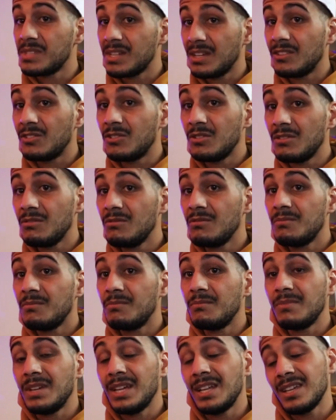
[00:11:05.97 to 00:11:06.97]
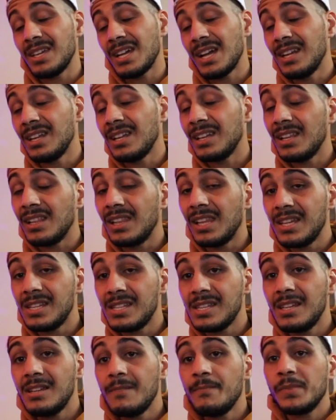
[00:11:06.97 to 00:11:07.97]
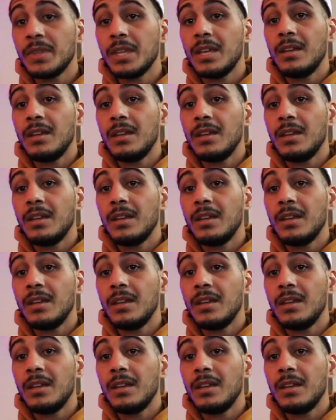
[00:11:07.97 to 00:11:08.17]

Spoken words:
I do. I kind of get lazy.